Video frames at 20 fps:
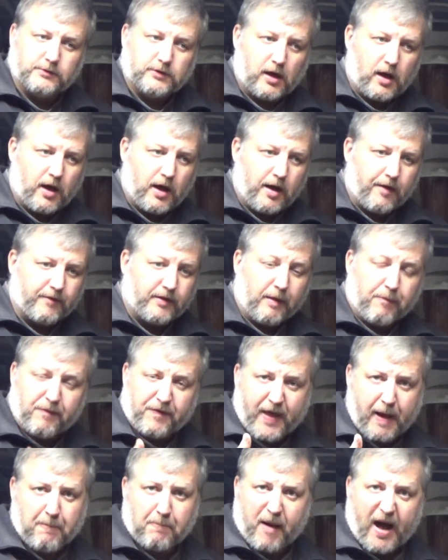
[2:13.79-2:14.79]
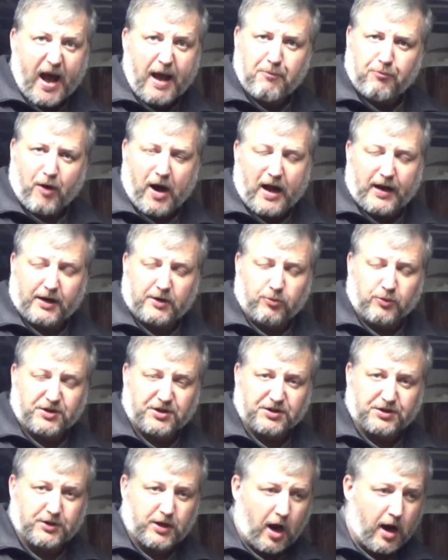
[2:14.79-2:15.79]
uh, the that byproduct, which
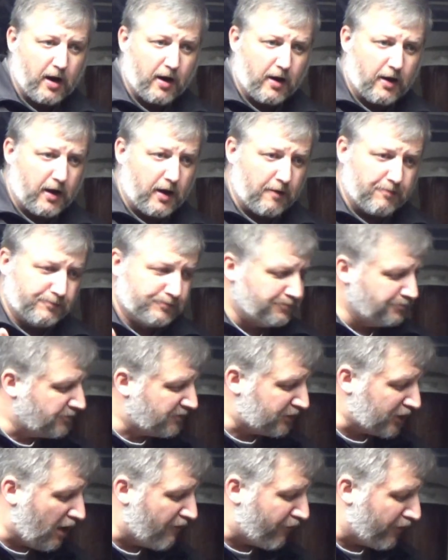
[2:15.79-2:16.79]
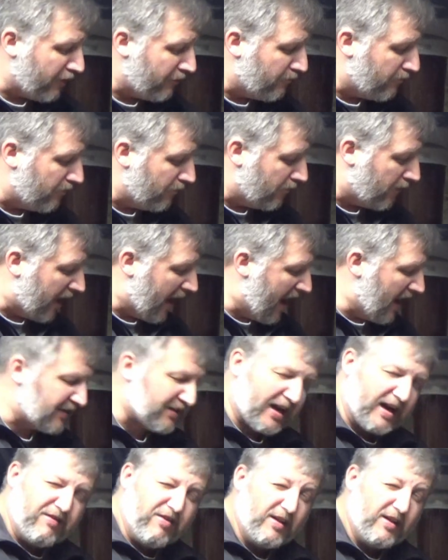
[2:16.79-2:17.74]
is car, uh, sulfur monoxide.